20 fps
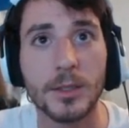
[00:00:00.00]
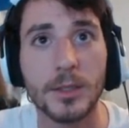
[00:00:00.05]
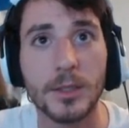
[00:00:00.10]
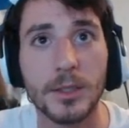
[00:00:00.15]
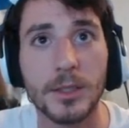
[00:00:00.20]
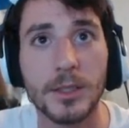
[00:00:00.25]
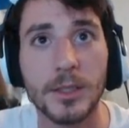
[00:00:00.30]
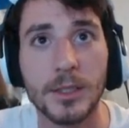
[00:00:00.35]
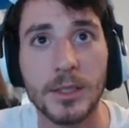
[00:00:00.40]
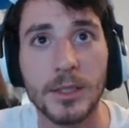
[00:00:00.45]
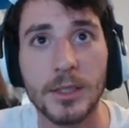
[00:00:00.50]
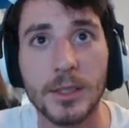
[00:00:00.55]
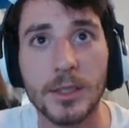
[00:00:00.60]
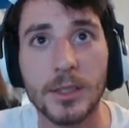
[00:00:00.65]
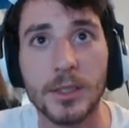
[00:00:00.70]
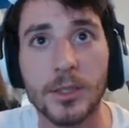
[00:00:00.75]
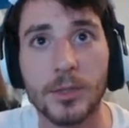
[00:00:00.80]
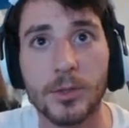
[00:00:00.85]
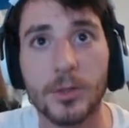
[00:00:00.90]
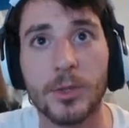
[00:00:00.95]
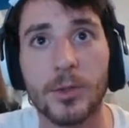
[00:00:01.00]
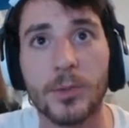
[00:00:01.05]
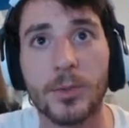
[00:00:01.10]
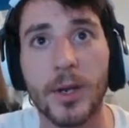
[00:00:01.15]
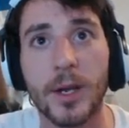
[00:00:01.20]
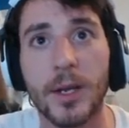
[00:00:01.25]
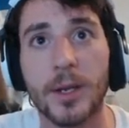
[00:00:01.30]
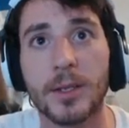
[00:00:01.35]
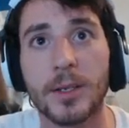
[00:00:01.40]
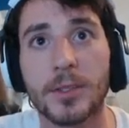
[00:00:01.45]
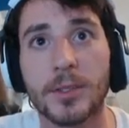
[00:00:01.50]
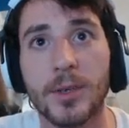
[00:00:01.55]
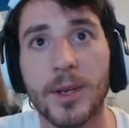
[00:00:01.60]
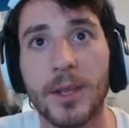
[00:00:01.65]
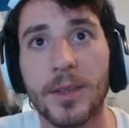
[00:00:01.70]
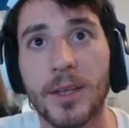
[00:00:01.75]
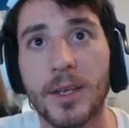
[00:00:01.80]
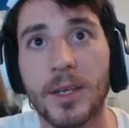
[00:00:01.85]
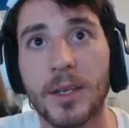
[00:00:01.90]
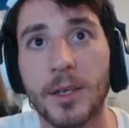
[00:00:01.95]
Go to the right. Is there
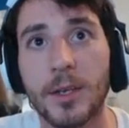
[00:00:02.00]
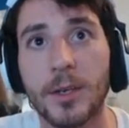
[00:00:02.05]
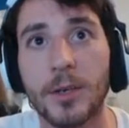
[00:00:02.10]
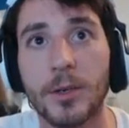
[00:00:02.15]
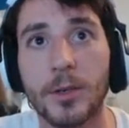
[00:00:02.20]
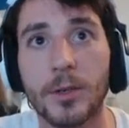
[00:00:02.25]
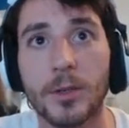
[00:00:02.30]
anything in here?